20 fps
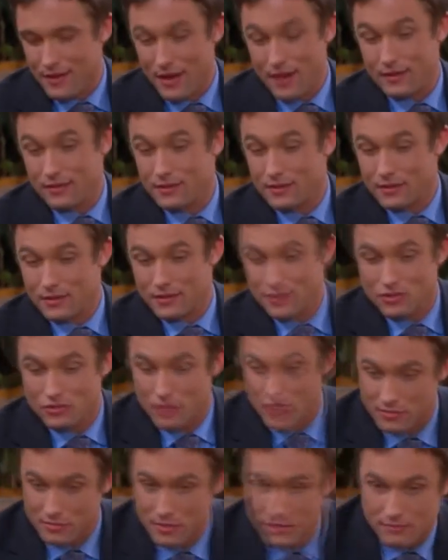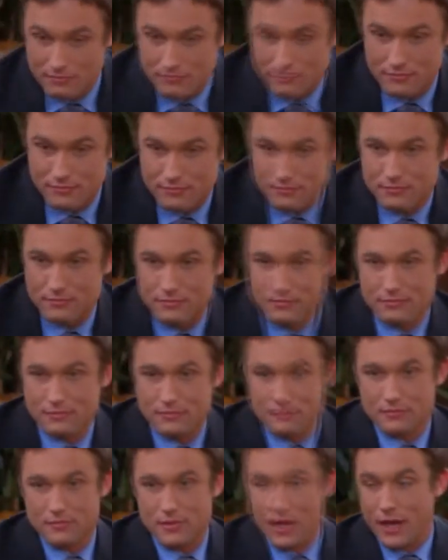Hey, look, trust me.
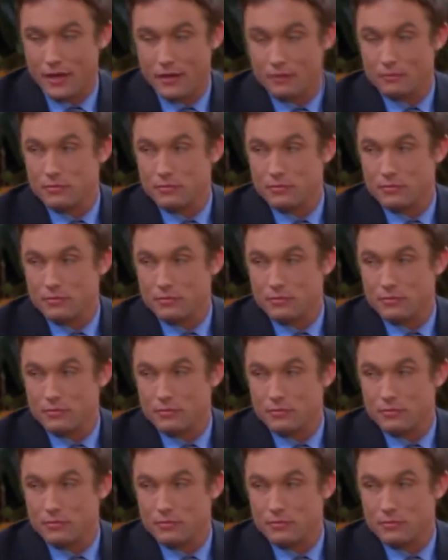I